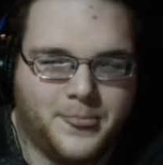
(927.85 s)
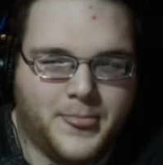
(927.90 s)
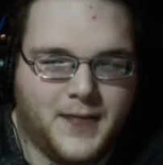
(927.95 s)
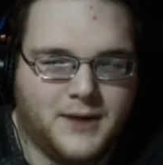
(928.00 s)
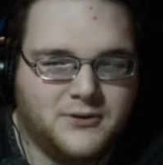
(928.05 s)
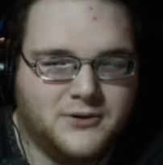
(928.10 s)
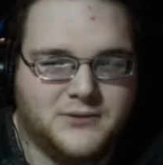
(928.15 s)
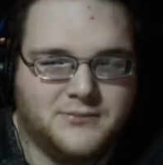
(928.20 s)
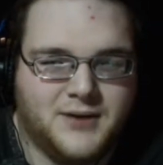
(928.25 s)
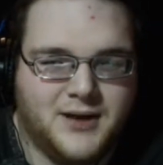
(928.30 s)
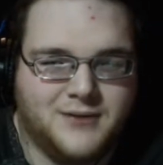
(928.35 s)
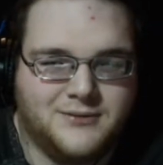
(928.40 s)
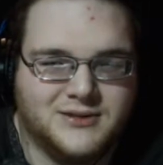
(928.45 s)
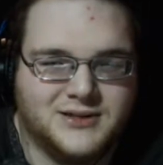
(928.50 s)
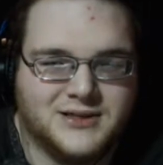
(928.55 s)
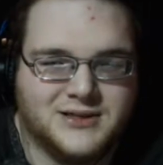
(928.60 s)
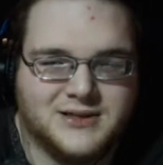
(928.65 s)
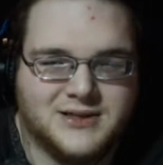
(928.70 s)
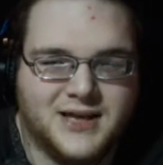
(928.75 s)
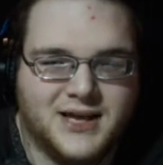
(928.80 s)
I wouldn't be able
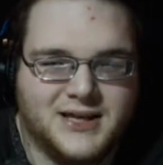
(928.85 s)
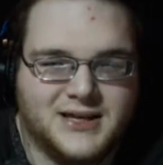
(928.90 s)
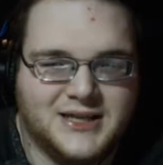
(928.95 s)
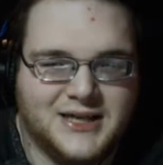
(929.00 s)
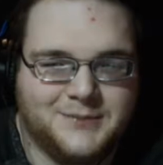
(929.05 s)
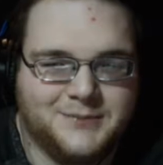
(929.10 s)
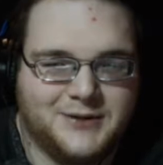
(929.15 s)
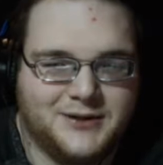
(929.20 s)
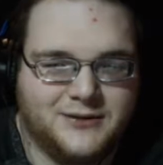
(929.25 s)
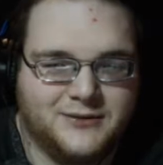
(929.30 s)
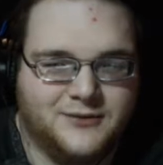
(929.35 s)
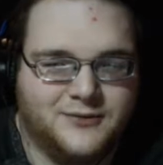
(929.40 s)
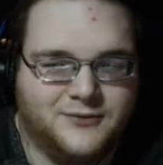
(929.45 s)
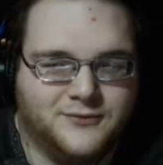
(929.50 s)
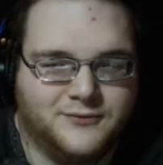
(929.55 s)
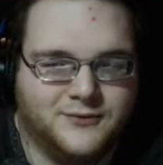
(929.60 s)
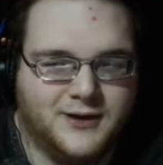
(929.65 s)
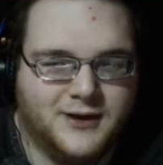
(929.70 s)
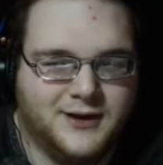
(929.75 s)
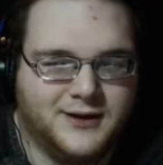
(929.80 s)
to stand up, let
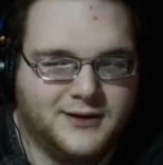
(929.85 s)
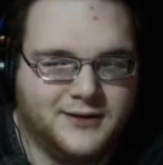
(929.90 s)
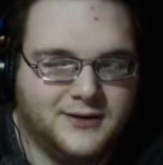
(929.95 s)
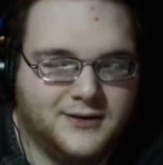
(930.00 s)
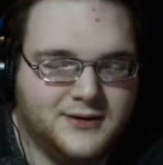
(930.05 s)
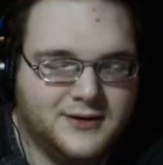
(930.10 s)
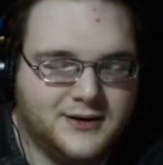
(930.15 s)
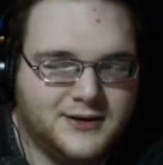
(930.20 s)
alone run.